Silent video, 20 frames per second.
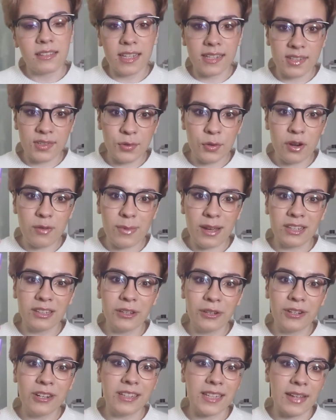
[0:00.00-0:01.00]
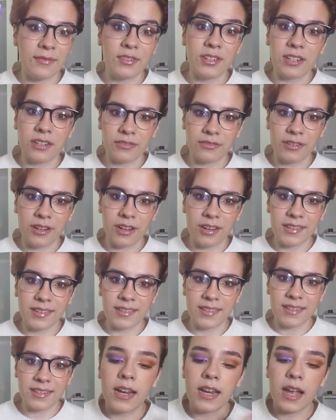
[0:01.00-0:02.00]
Let's talk about Lunar Lavender
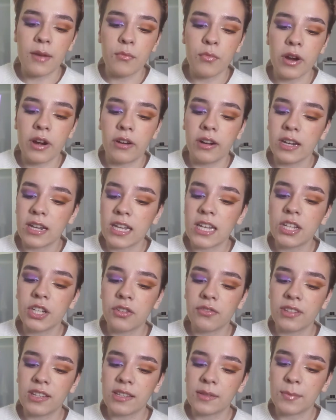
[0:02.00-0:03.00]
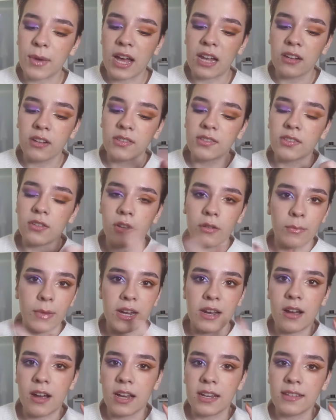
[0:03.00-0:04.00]
first. I am wearing each of these palettes on
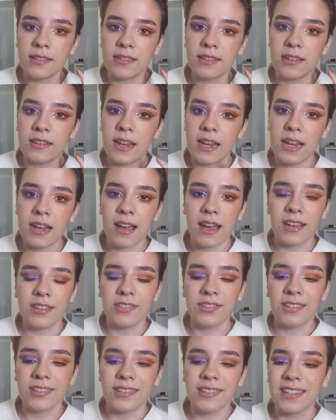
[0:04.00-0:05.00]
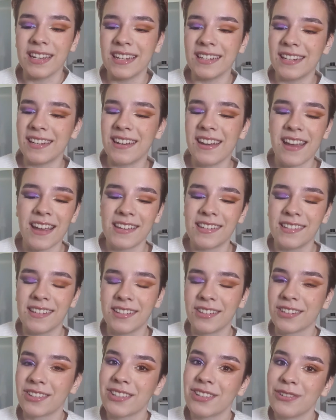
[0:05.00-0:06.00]
my eyes today. As you can see, I did a nice
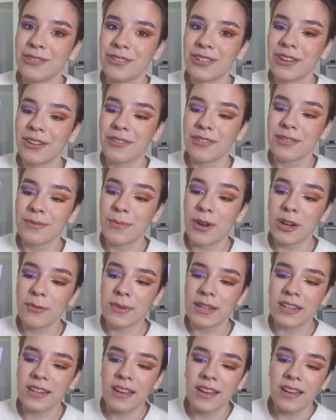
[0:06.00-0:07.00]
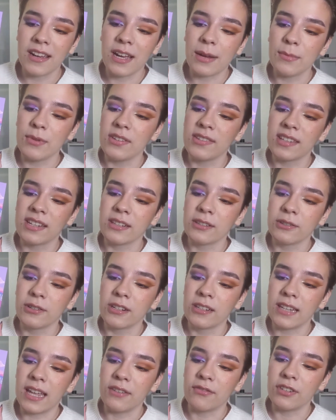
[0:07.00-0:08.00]
little two-toned moment. I'm using
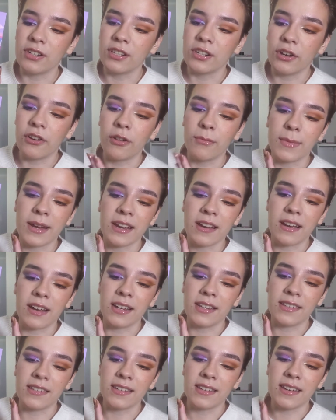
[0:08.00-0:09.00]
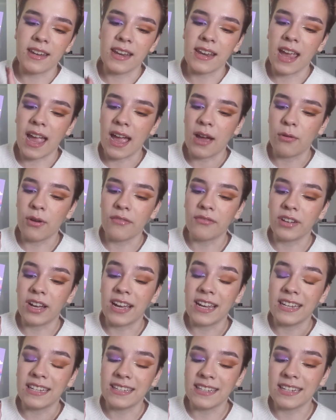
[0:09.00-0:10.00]
Lunar Lavender on my eyes today. However,
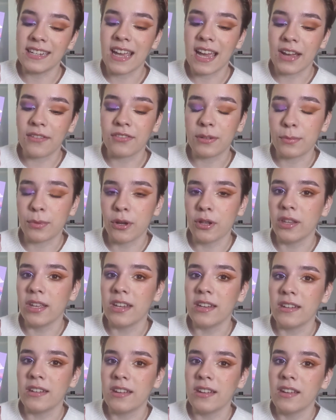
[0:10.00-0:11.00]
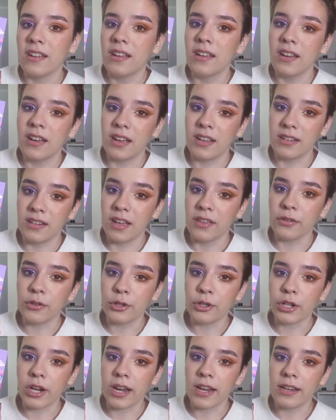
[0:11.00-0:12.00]
I did have to pull in another
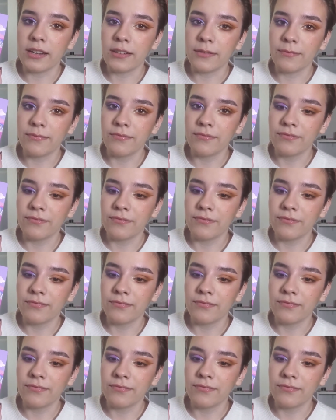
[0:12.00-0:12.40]
shade.